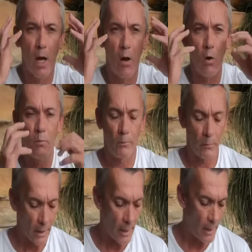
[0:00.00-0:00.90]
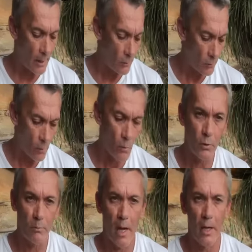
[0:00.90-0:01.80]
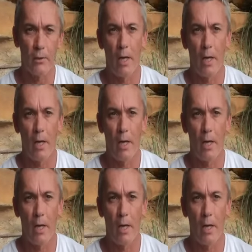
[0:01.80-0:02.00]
bulb, and my hands were all smashed.